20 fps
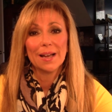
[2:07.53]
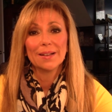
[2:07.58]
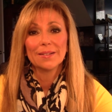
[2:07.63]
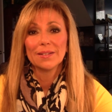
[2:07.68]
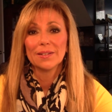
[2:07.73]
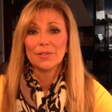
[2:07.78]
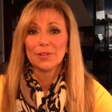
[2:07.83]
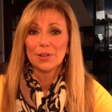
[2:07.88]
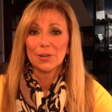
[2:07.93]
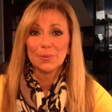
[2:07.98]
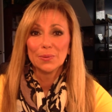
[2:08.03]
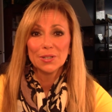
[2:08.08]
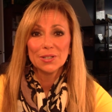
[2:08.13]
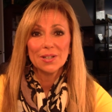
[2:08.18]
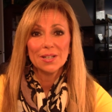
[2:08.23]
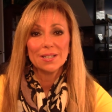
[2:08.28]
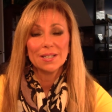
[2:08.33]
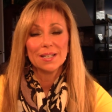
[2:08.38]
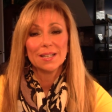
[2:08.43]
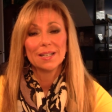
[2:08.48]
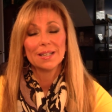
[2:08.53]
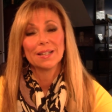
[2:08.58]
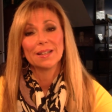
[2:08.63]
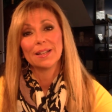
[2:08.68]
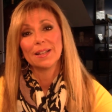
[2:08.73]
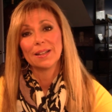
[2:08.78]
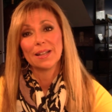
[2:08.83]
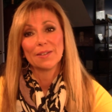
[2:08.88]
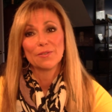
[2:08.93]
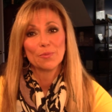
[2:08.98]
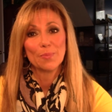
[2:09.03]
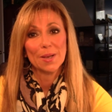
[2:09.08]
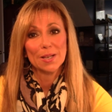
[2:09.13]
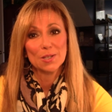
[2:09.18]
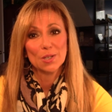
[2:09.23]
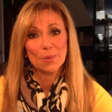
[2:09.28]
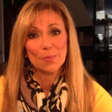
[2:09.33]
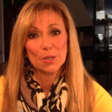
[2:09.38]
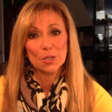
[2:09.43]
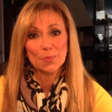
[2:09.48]
it then they're going to wish they did and then they have to pay
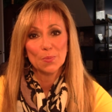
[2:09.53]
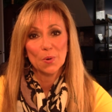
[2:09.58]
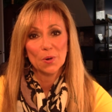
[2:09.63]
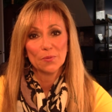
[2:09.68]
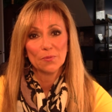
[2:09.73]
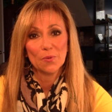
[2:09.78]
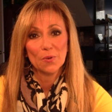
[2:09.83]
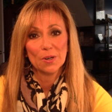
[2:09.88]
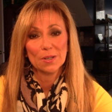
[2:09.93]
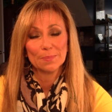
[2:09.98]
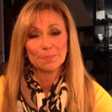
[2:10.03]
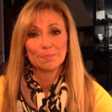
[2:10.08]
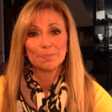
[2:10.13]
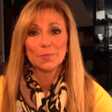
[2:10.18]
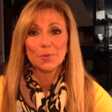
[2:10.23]
so much more for it.